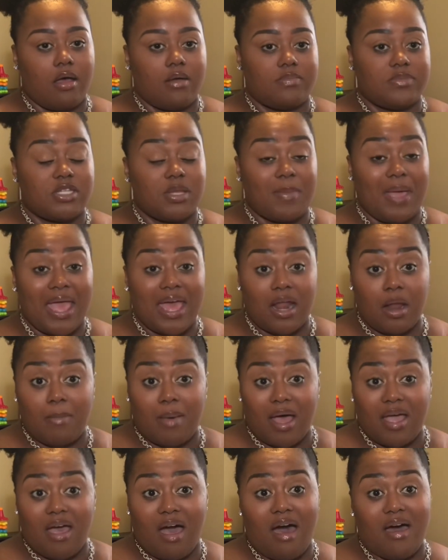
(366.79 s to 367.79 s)
some
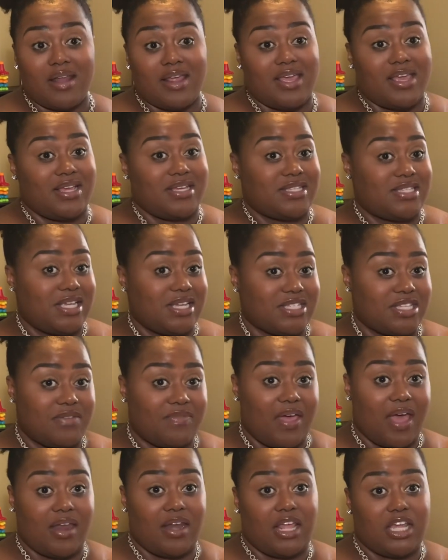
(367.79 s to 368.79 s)
antibiotics, things of
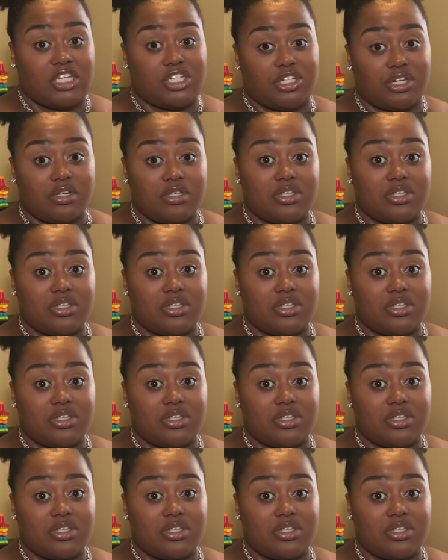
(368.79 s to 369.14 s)
that nature.